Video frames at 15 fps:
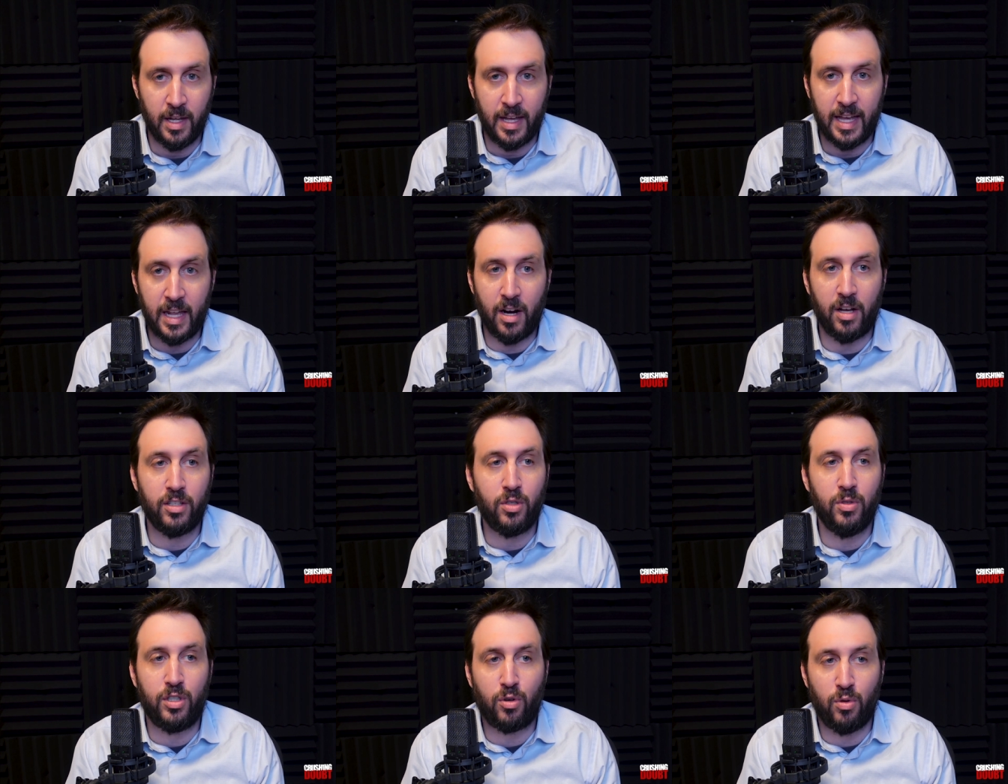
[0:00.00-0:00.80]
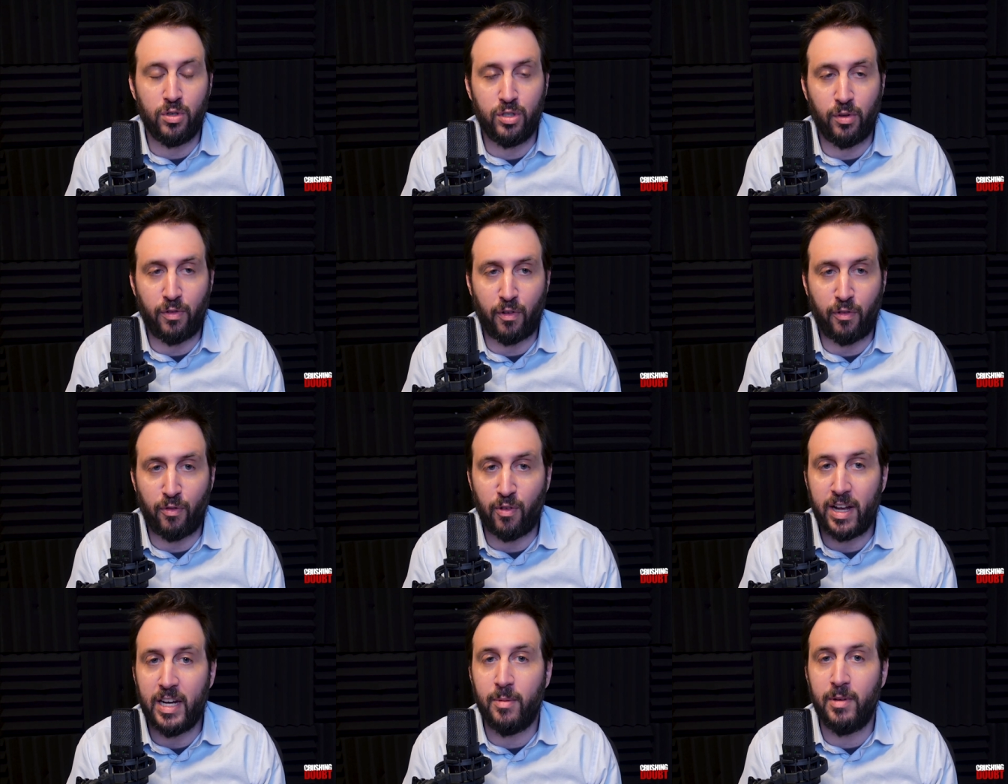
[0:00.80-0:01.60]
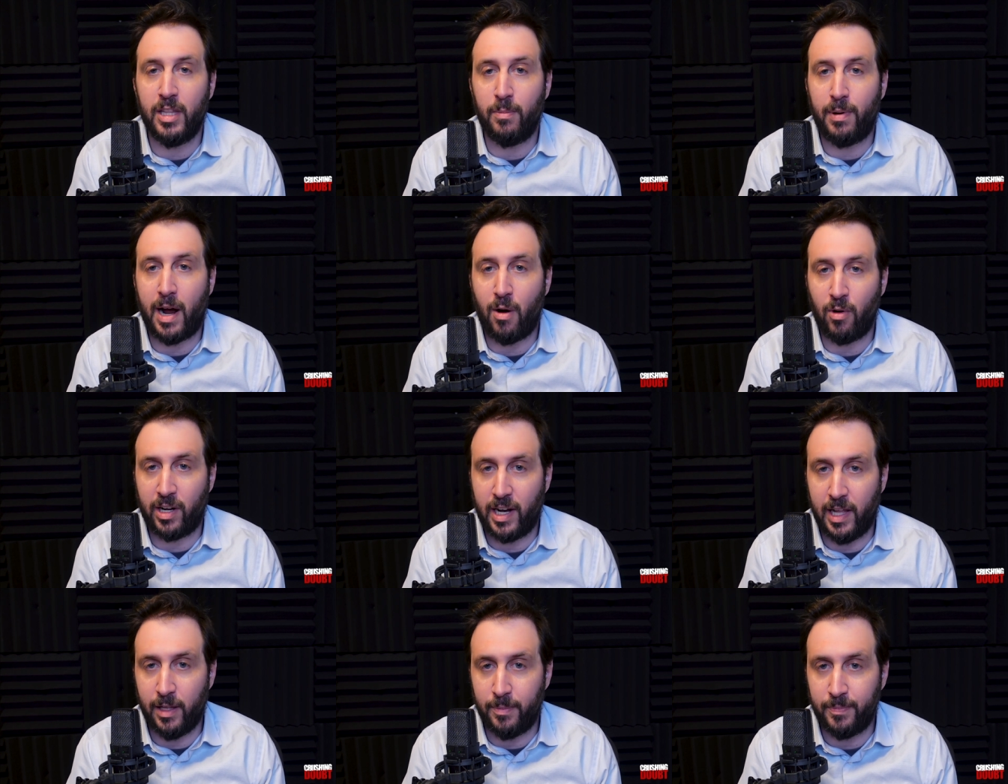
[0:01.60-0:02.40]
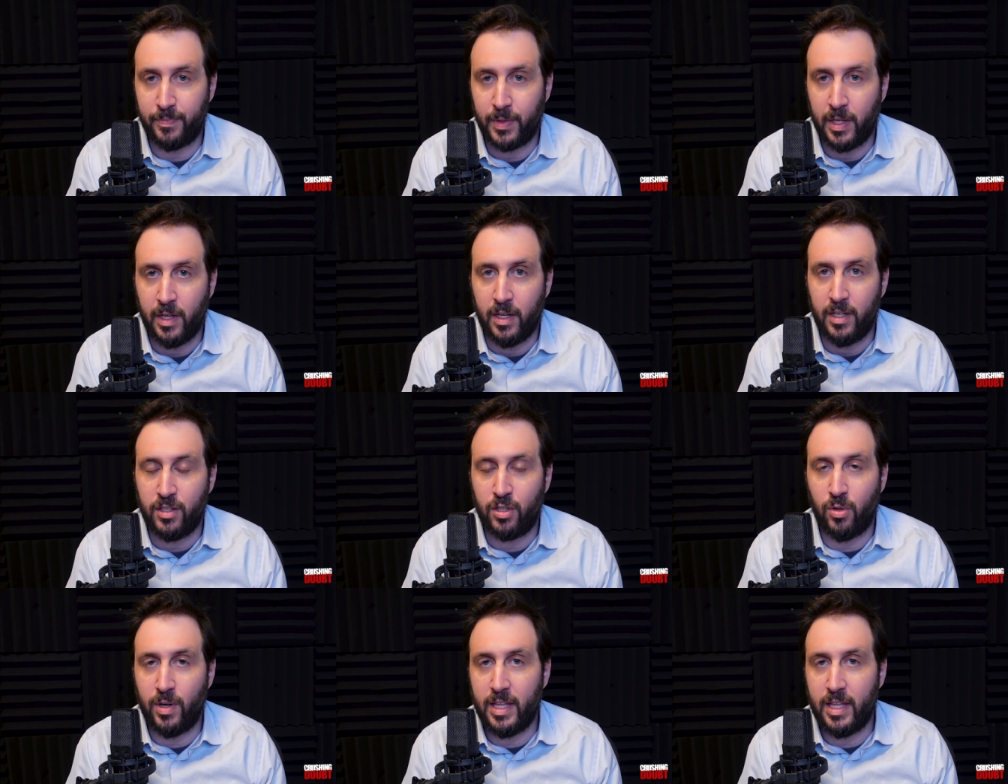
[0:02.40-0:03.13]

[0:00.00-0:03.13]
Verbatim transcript: It also is crucial for freedom in the power column. So,